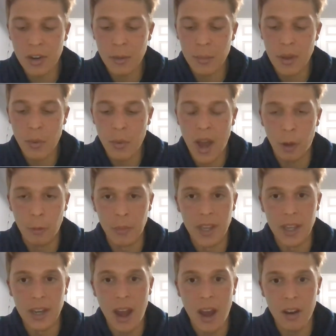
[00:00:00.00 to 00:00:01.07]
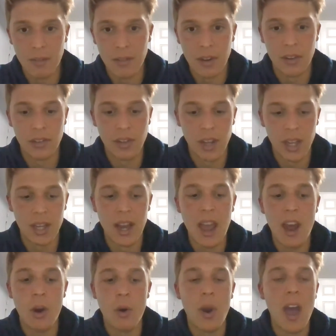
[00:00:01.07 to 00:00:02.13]
what helped me get out of it. It's like,
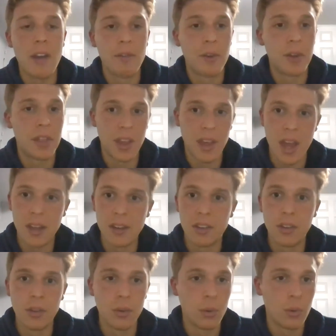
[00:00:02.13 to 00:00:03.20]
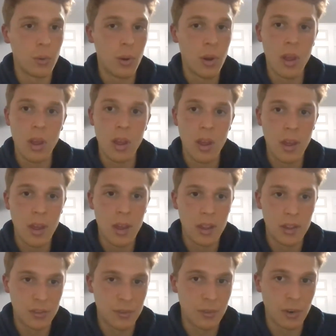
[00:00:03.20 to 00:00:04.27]
now everything I do
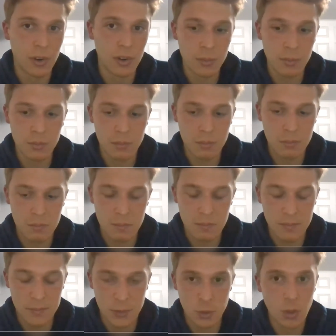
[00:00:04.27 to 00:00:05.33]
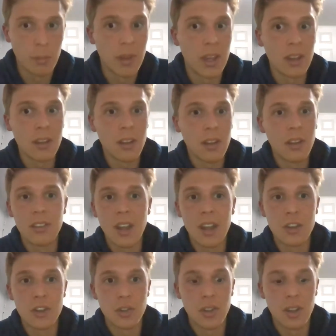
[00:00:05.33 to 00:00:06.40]
is for swimming,
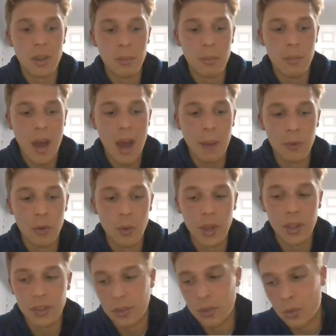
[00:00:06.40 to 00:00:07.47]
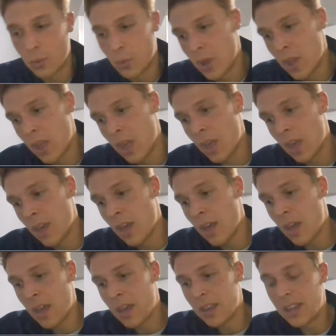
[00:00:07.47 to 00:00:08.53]
essentially. I'm going to
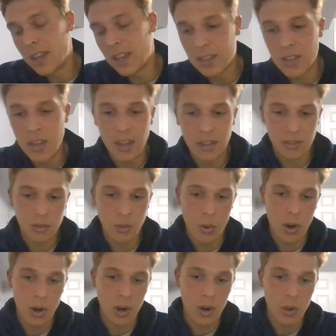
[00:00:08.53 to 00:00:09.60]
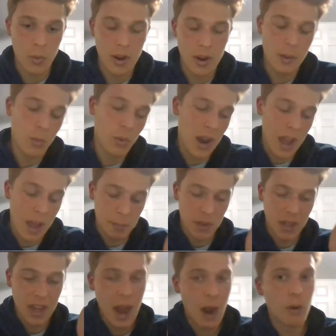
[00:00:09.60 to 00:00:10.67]
eat this, or when I'm
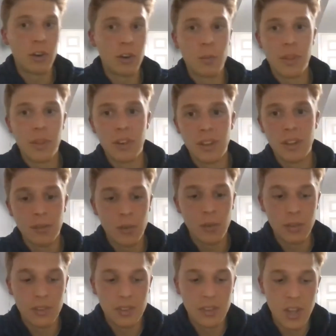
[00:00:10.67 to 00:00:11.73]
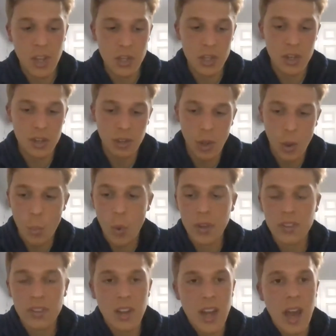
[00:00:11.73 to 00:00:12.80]
encountered with a difficult decision, it's like,
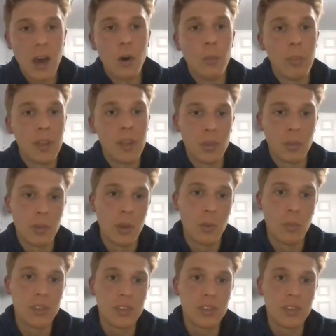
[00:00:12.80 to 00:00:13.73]
what's going to help my swimming?